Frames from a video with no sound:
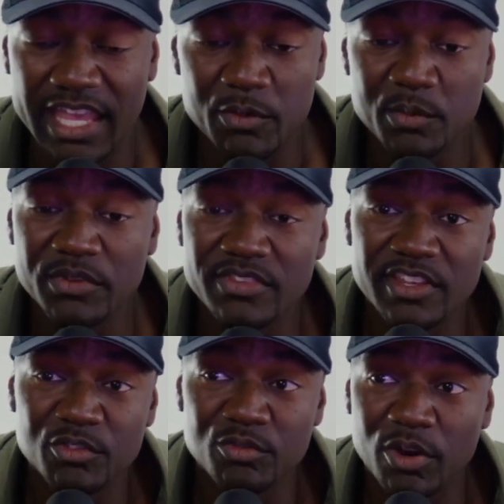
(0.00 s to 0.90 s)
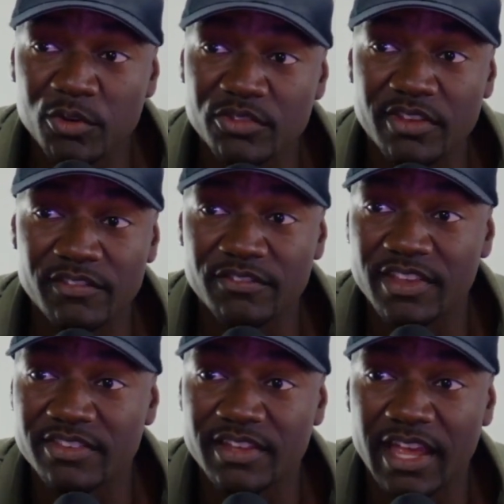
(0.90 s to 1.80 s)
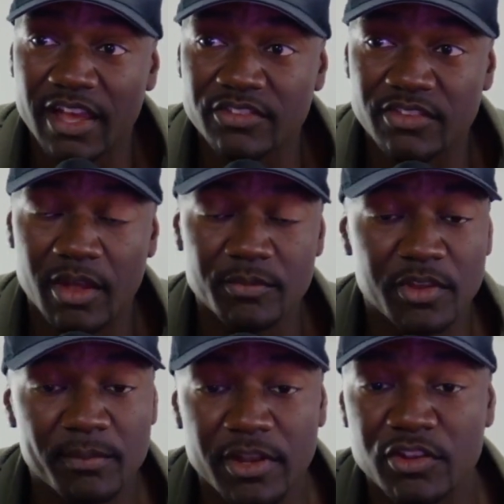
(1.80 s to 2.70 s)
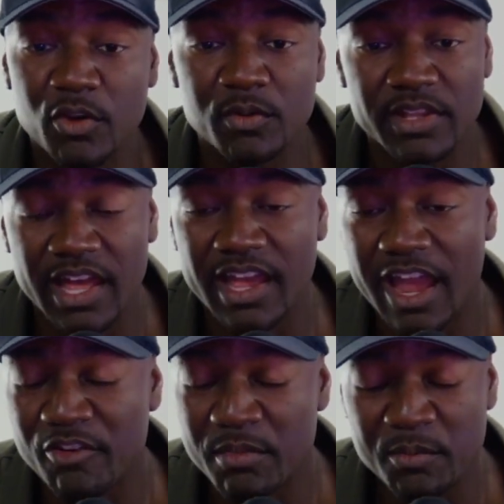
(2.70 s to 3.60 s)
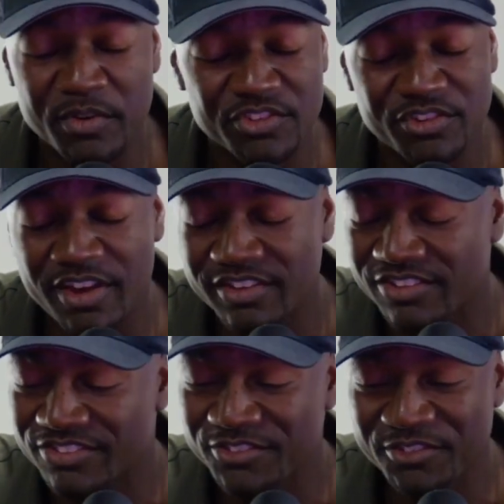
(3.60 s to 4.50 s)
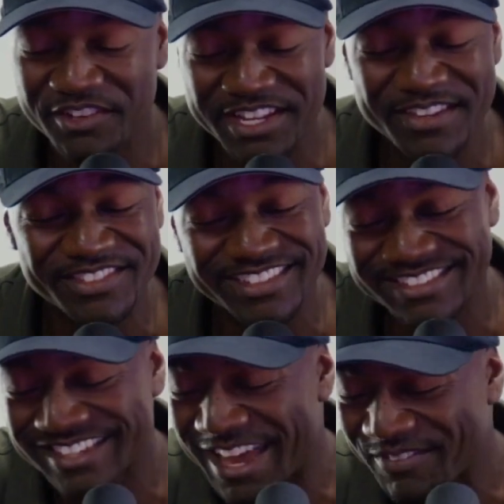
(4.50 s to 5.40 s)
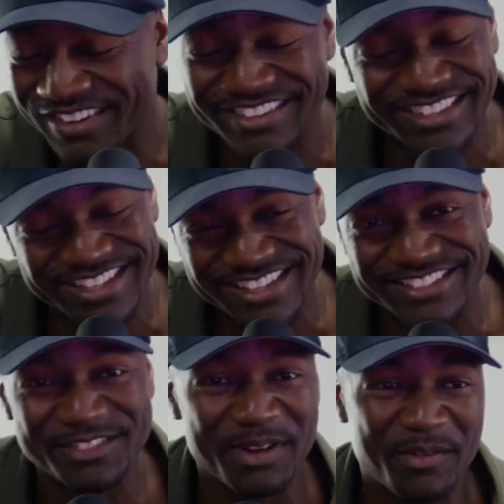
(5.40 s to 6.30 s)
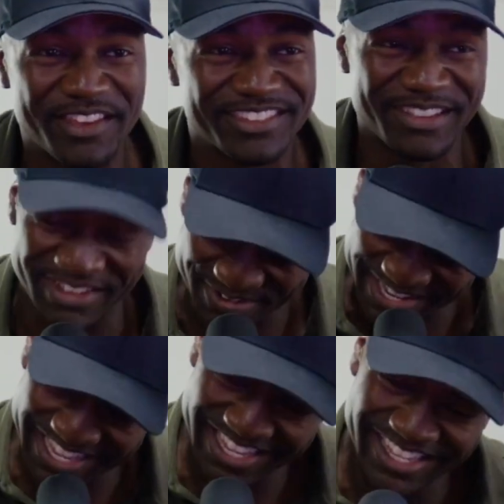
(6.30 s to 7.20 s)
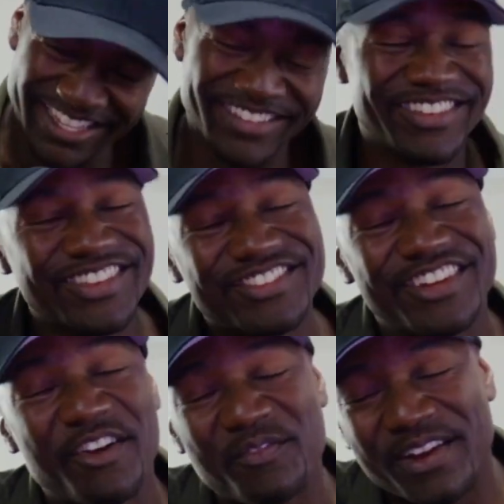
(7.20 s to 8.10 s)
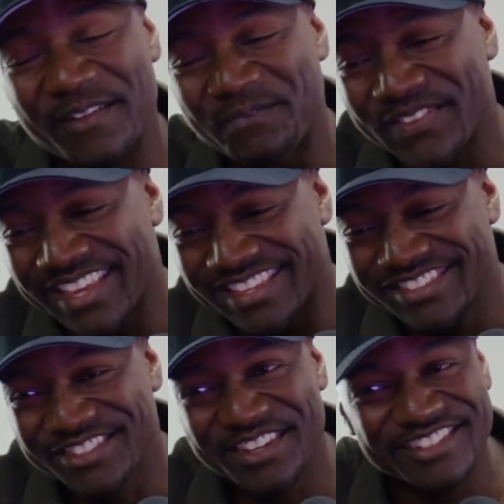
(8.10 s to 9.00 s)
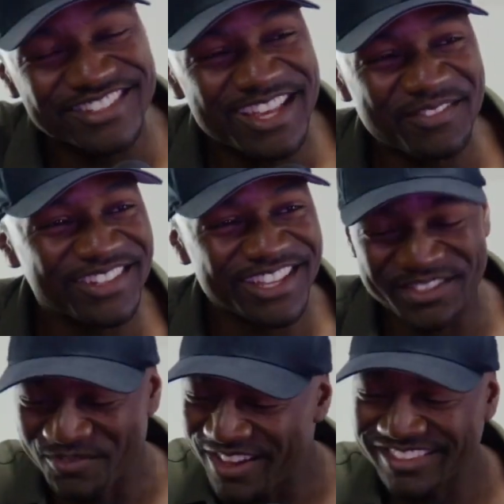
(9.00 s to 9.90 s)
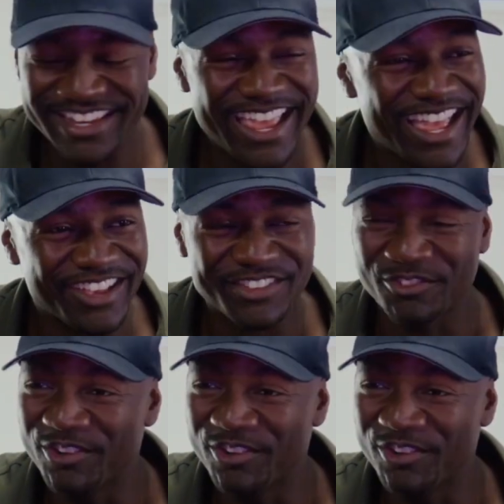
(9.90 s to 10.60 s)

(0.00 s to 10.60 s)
and we would see roach infested houses. I'm talking about no lie. I remember when Tronda screamed to the top of her lungs. That's my wife's name, by the way. Those don't know, but screamed to the top of her lungs, walked in that house,